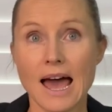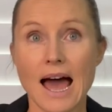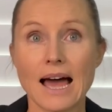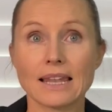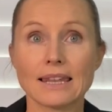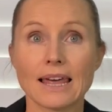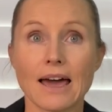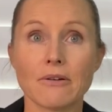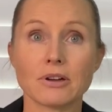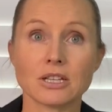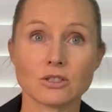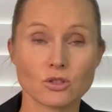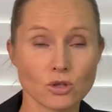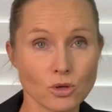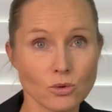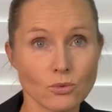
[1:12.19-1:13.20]
allowing
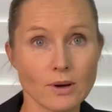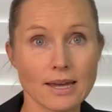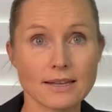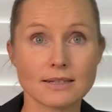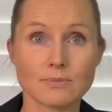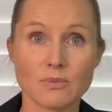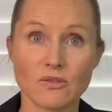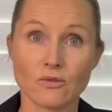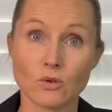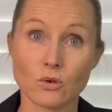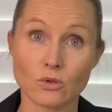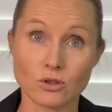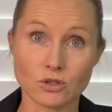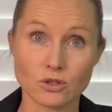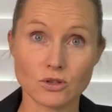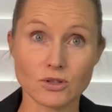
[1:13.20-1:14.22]
2 weeks before
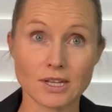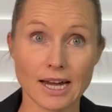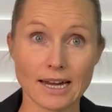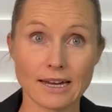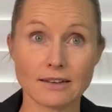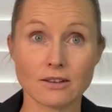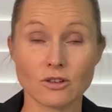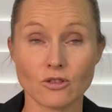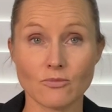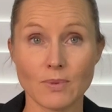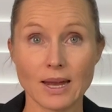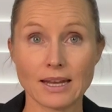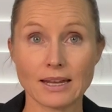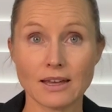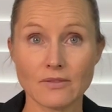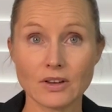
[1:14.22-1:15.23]
the due date you've
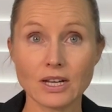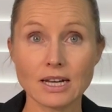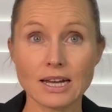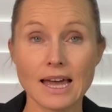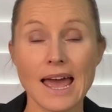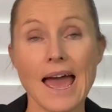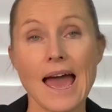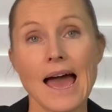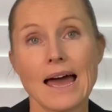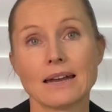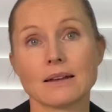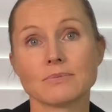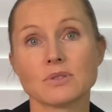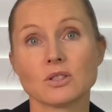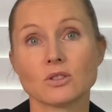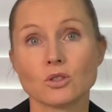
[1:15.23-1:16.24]
been given and
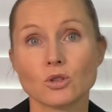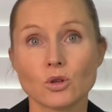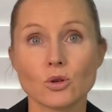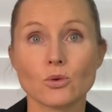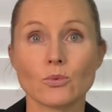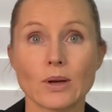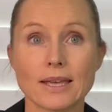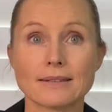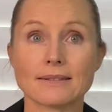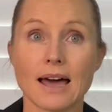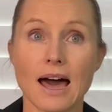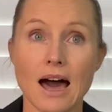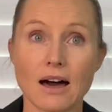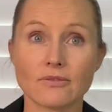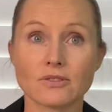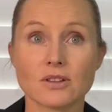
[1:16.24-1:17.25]
up to 2 weeks
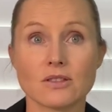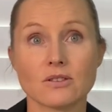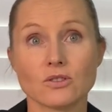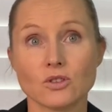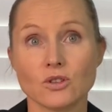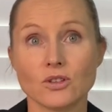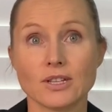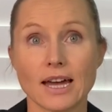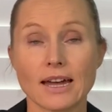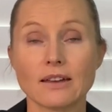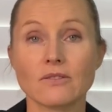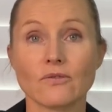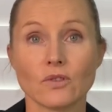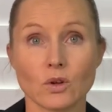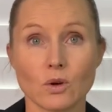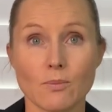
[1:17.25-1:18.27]
after the due date
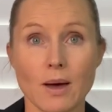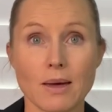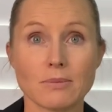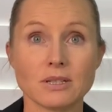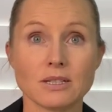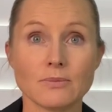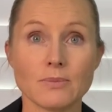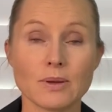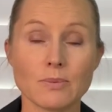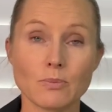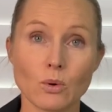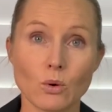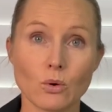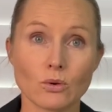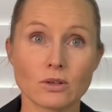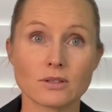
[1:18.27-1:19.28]
for your baby to be
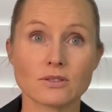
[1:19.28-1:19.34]
born.